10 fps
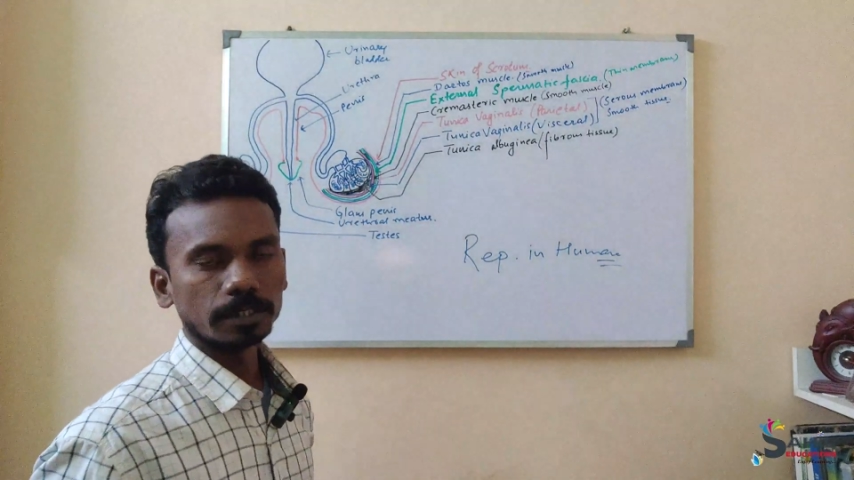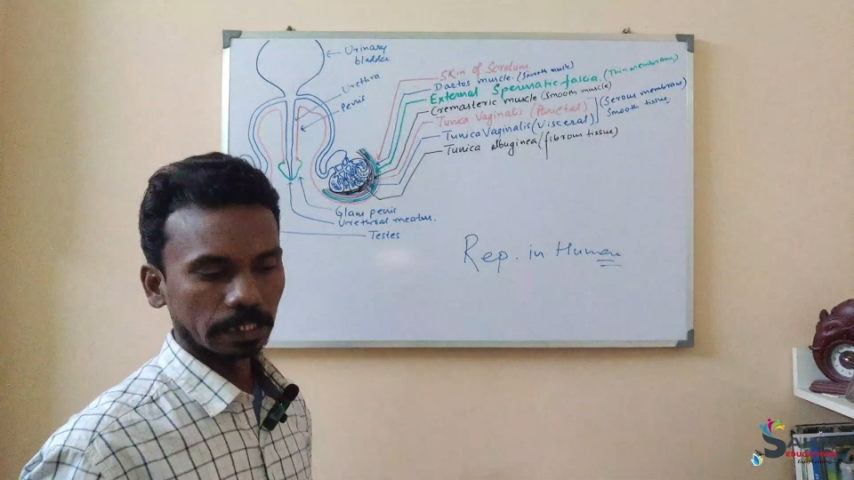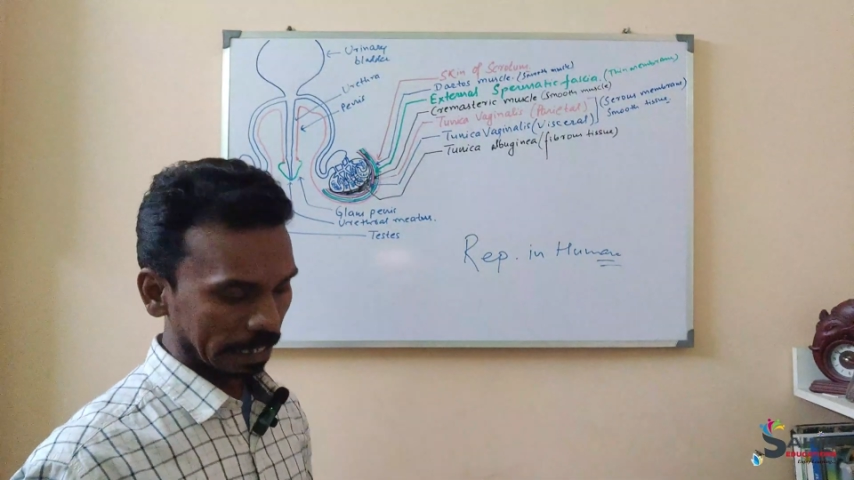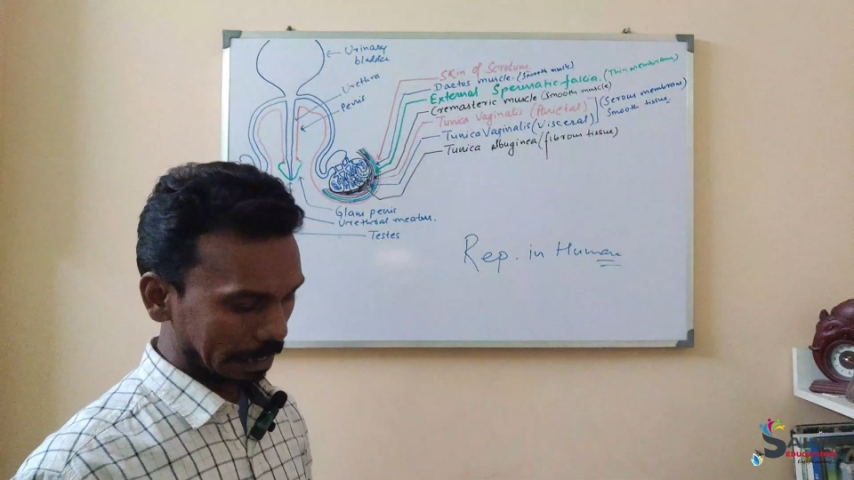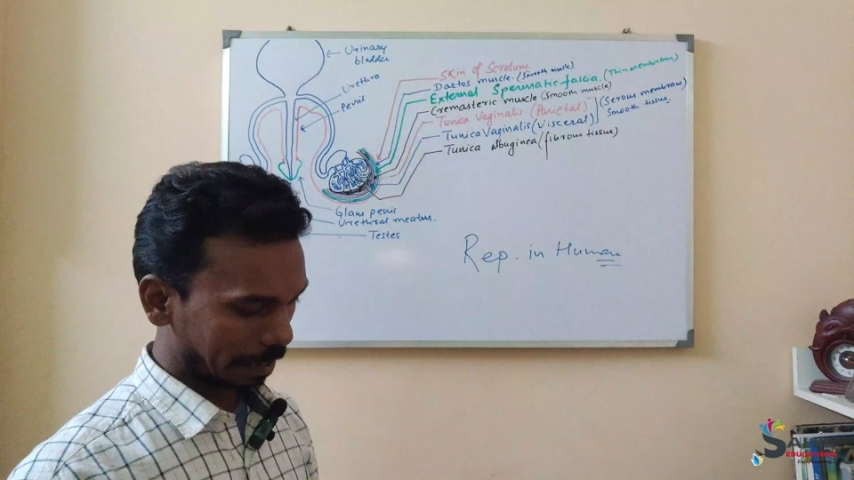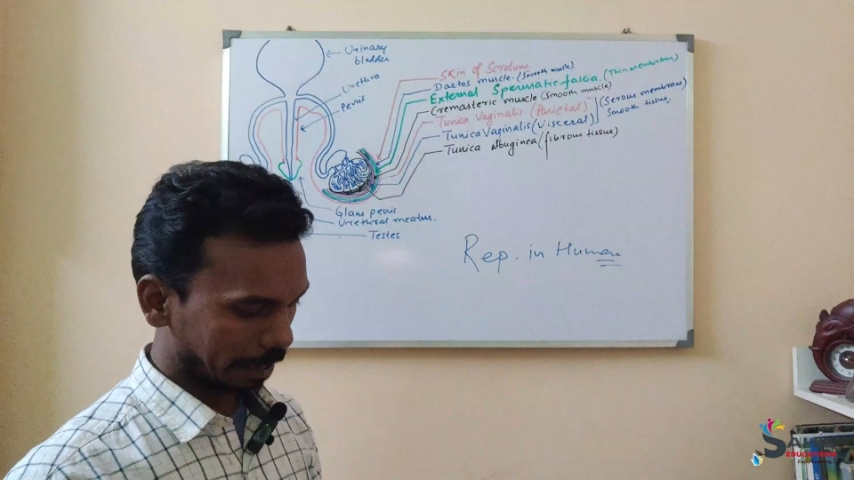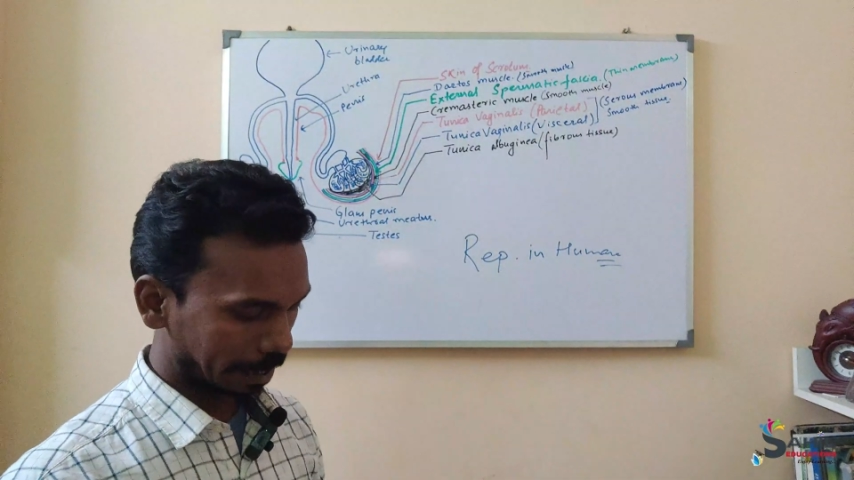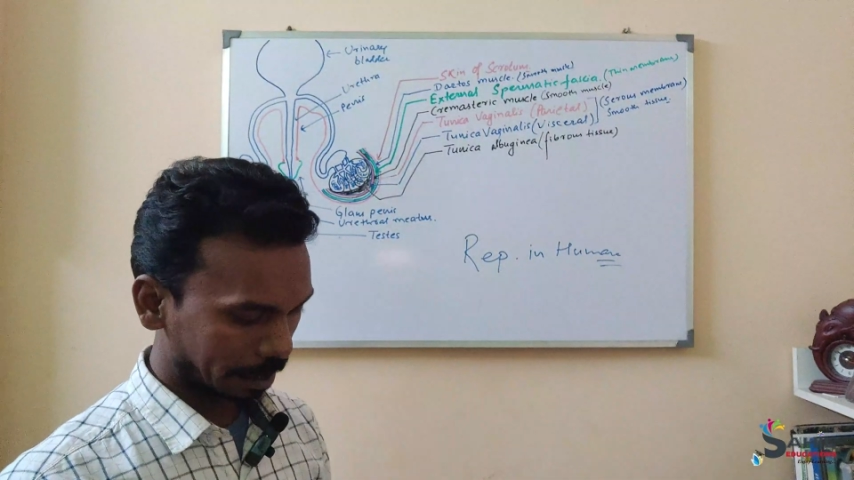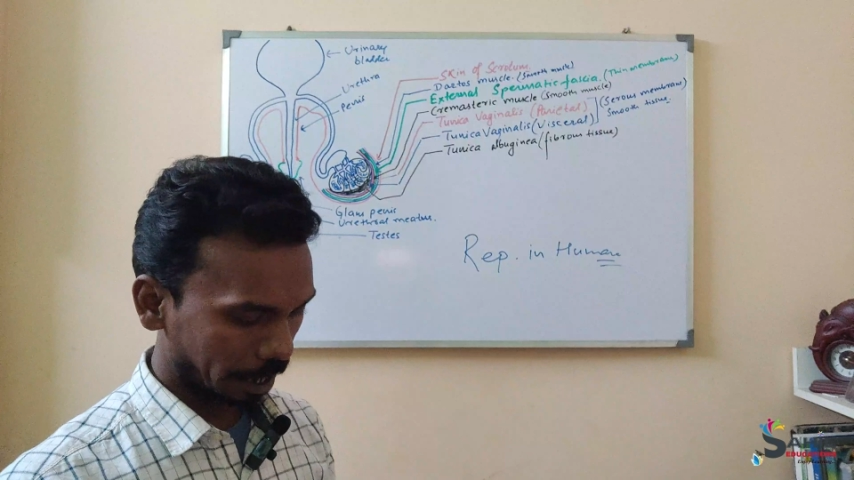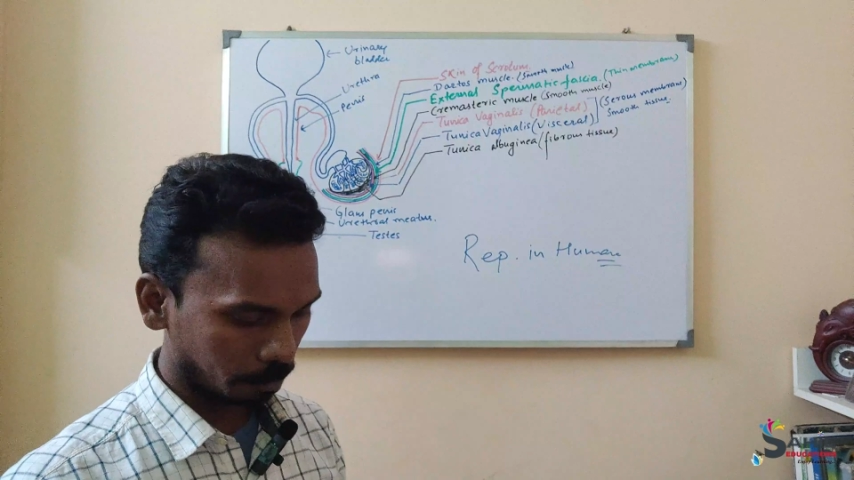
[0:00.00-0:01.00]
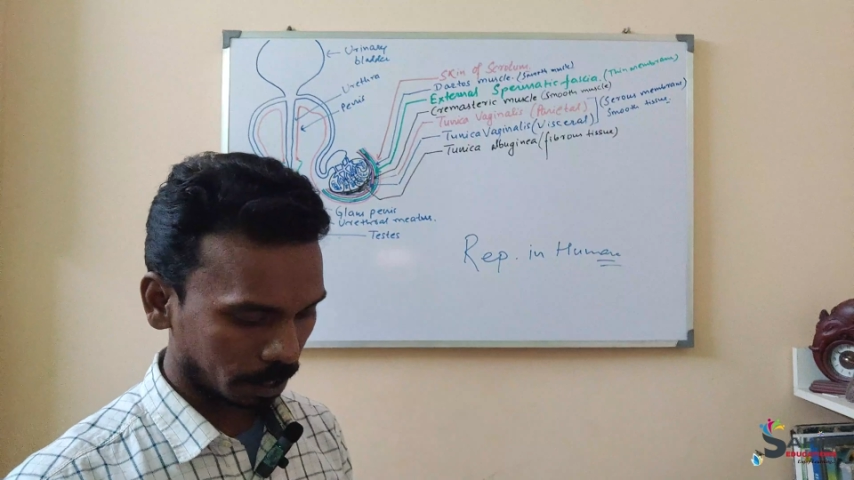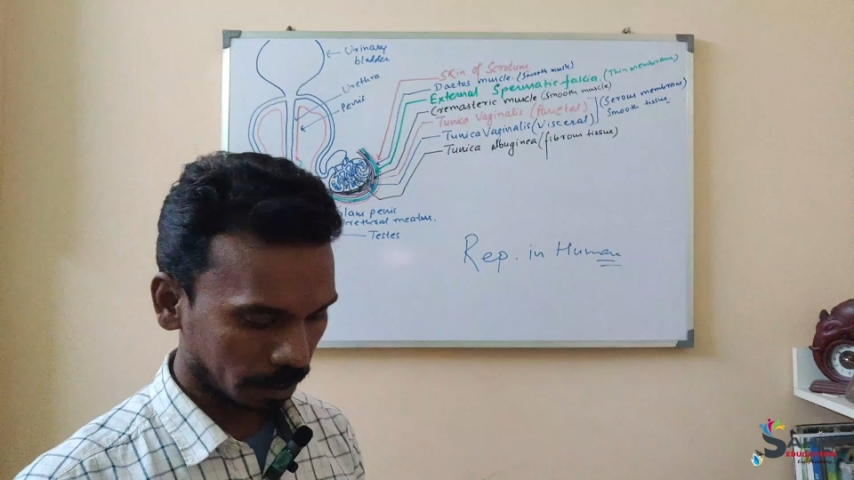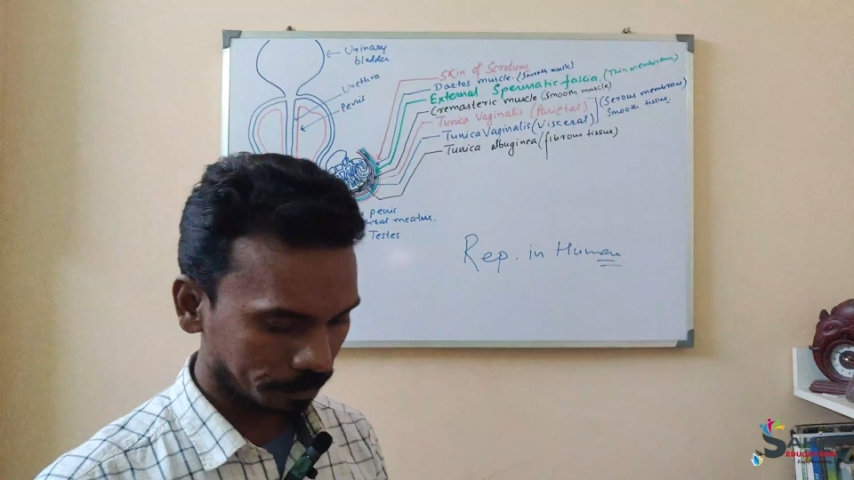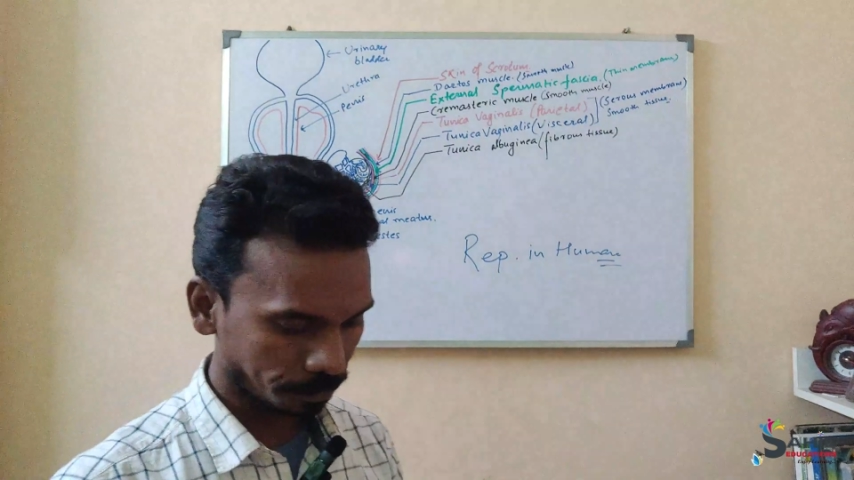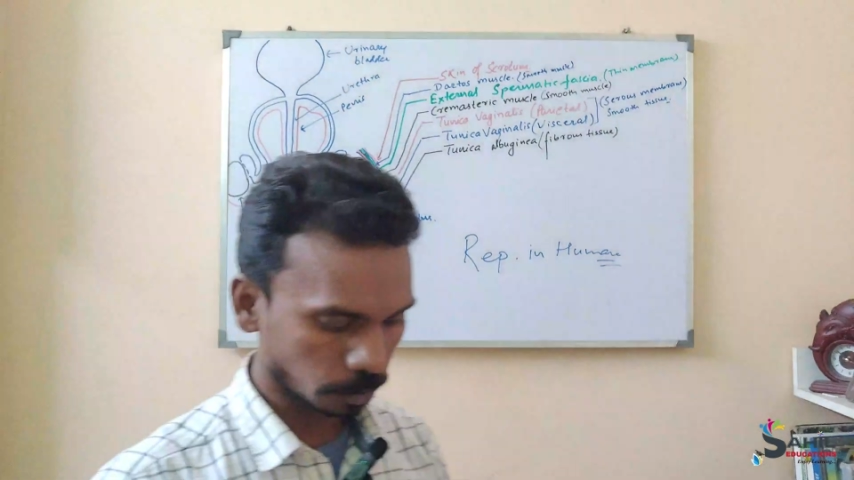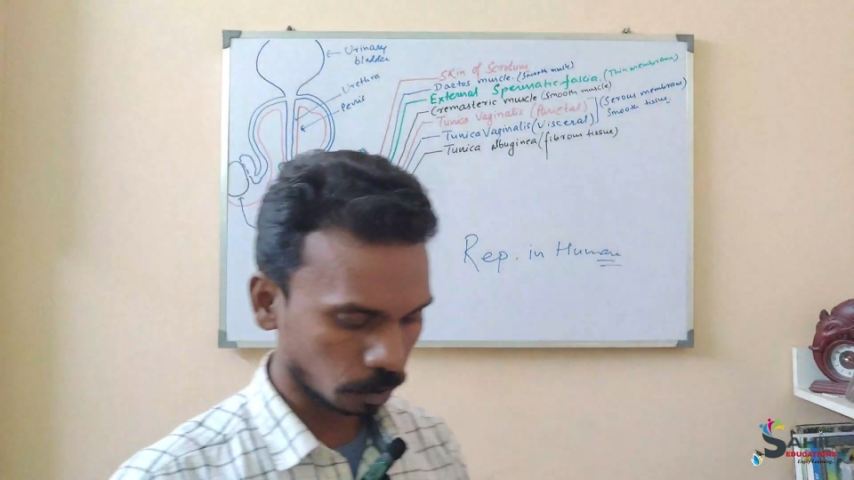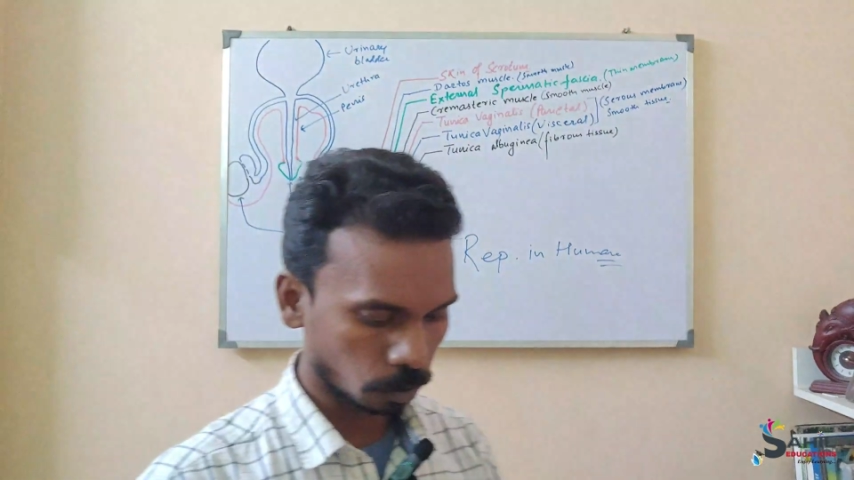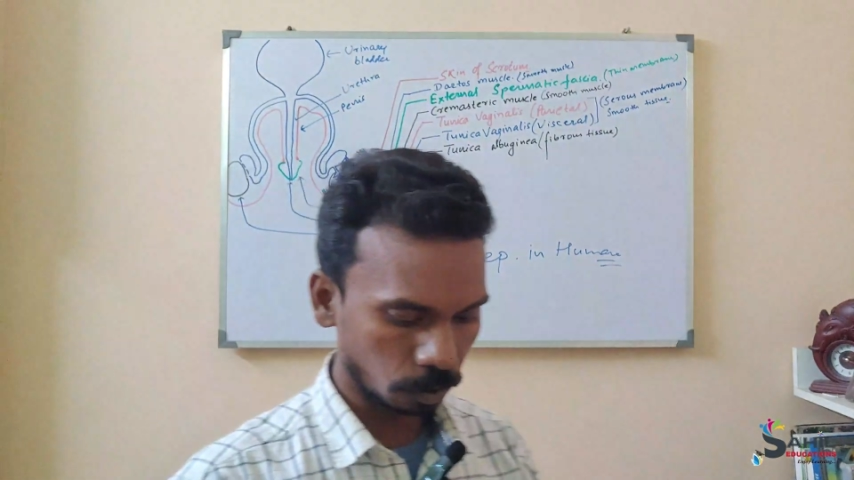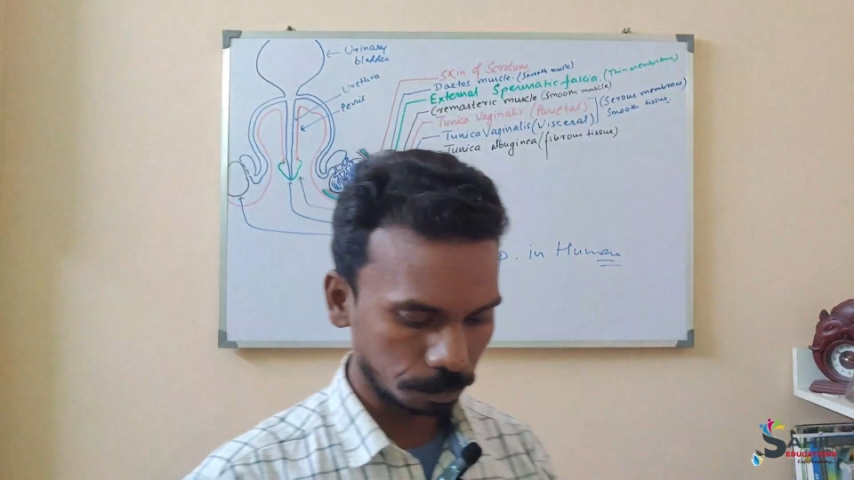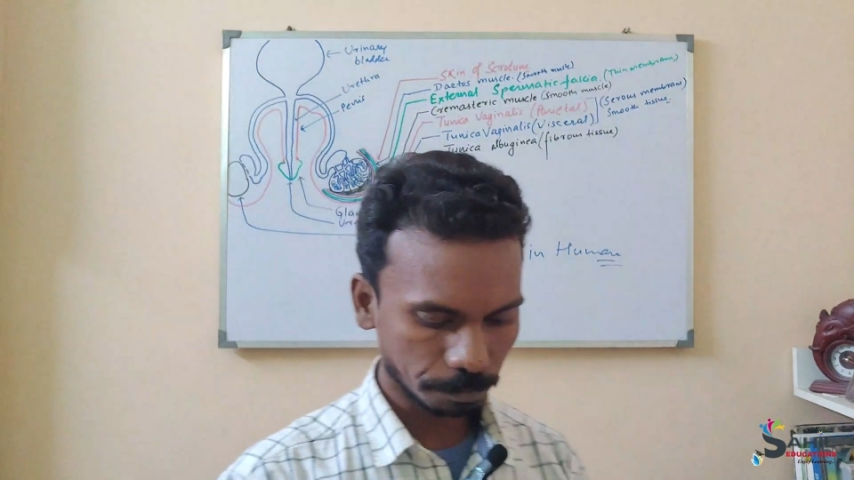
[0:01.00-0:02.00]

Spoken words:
NEET exams. So